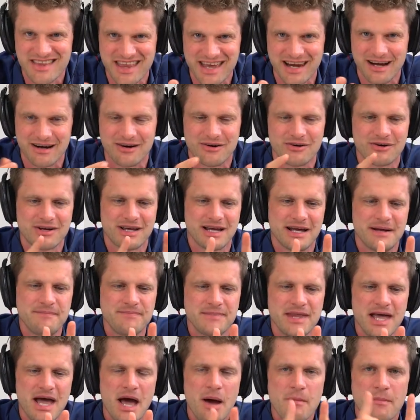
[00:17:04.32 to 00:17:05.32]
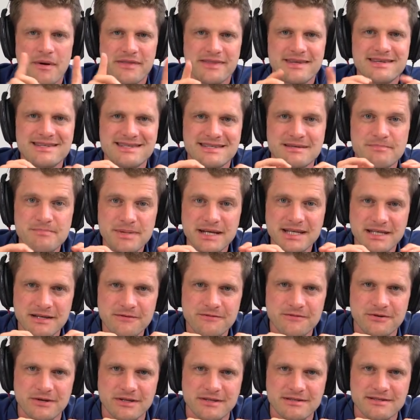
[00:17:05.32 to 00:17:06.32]
there, okay? But this is a big
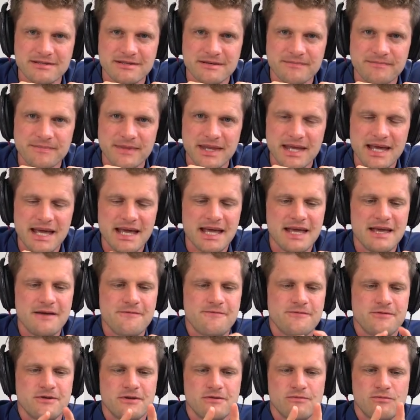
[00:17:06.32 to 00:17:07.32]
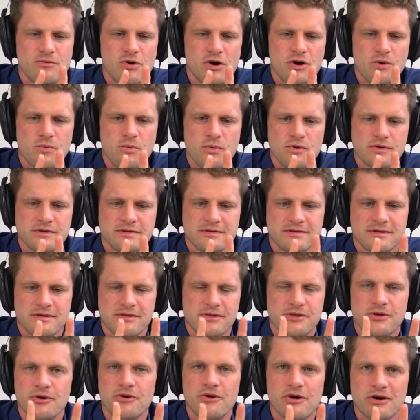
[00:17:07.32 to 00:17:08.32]
difference. If we work with
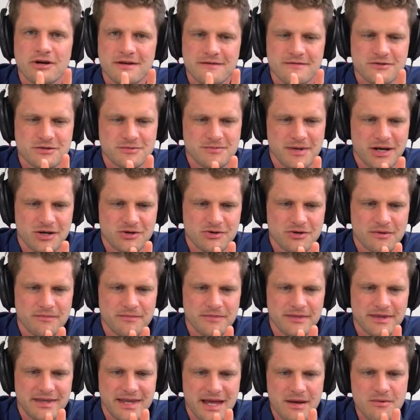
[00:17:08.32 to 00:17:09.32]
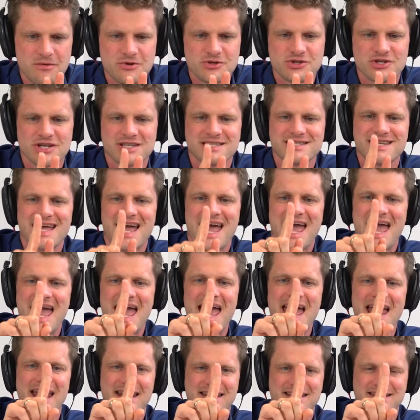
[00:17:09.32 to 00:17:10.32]
third octave spectrum, they would just
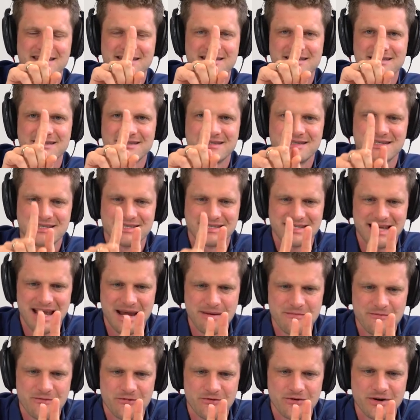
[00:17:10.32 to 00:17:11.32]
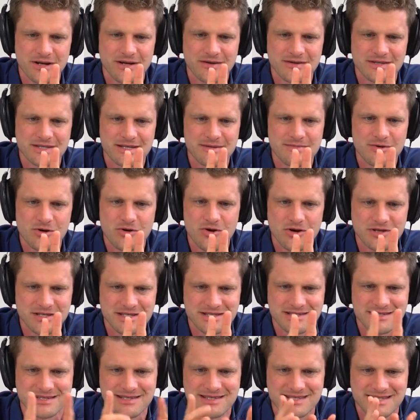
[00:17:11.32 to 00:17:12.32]
add the same frequency because
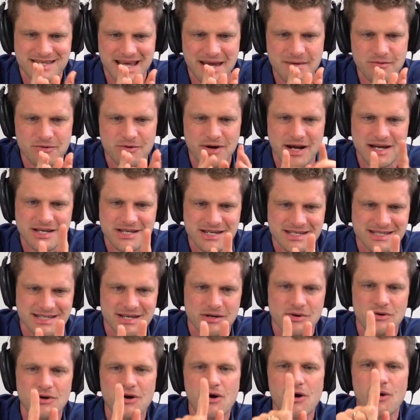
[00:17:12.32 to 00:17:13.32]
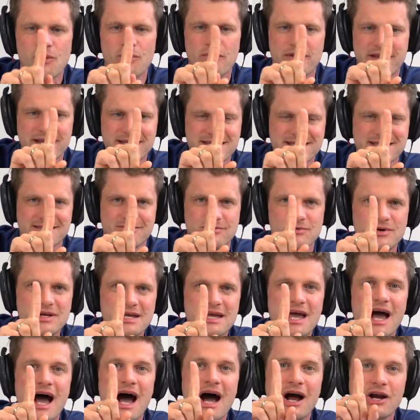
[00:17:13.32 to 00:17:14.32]
it's the same range I say, oh, this is
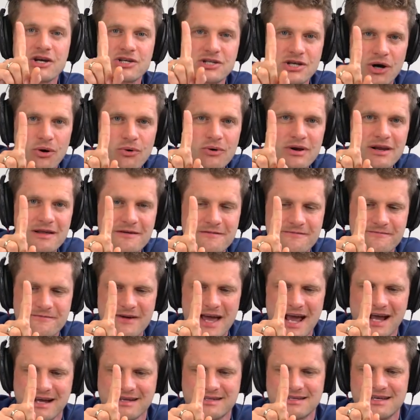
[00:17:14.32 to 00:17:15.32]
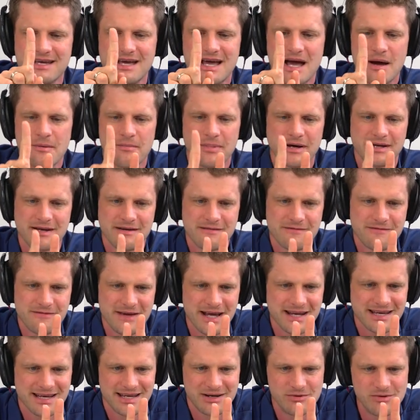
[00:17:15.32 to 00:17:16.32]
really tonal effect. But in
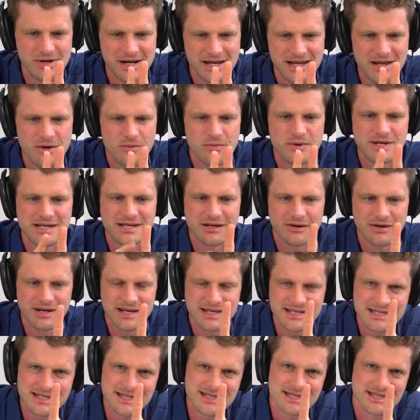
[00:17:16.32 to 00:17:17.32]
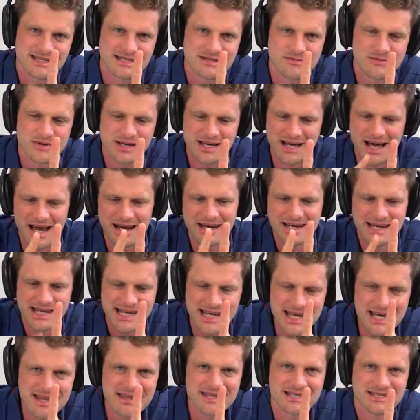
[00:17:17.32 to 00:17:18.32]
fact, really, we don't listen to this. We can't
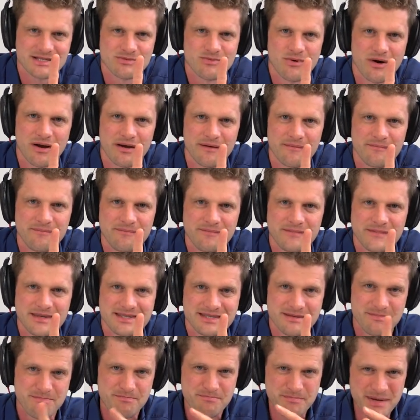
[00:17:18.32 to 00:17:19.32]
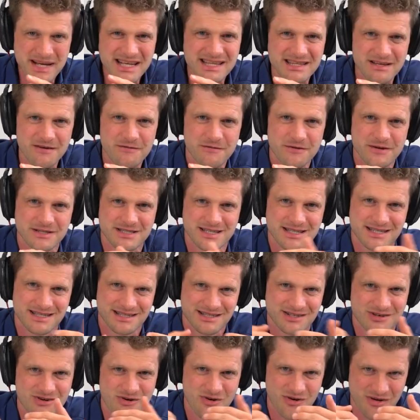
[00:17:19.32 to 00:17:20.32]
hear this one. It's a big difference.
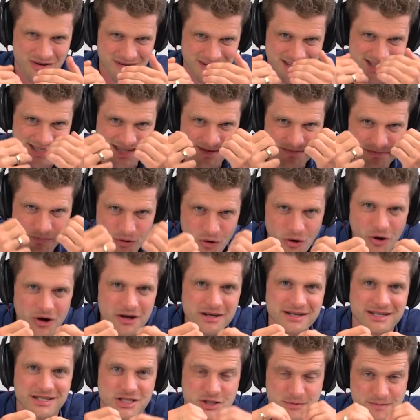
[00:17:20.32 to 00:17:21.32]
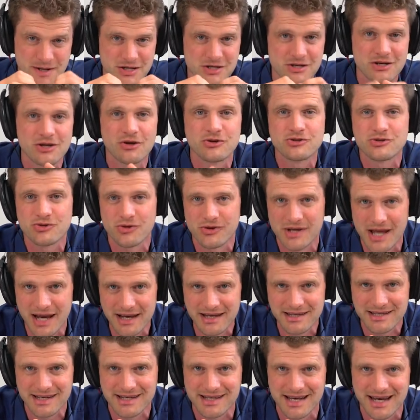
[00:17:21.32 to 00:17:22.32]
It's it's important, especially on
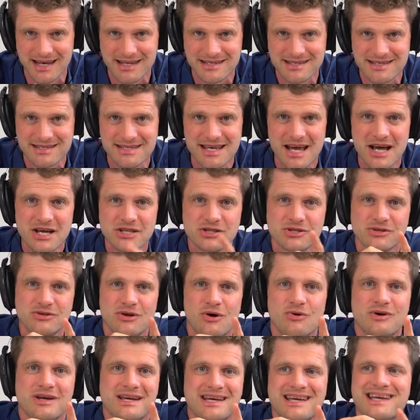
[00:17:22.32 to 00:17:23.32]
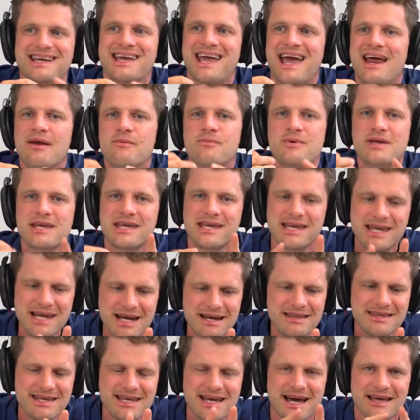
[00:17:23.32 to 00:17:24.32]
tonality analysis, to know can we
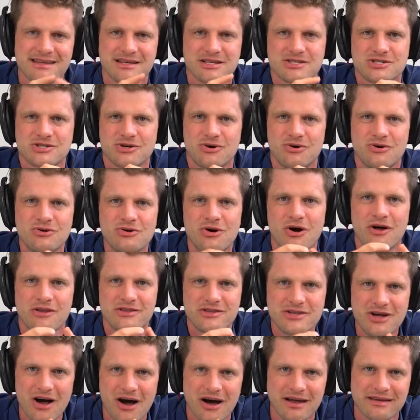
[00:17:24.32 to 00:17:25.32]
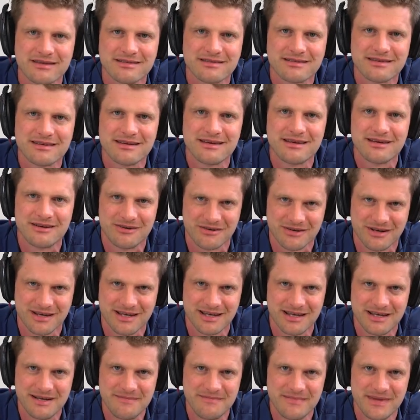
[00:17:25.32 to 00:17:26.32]
hear the other tone or not.
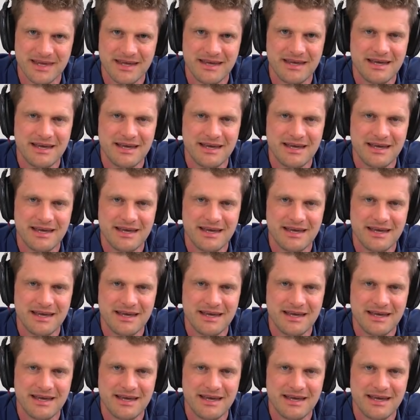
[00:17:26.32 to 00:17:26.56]
Okay.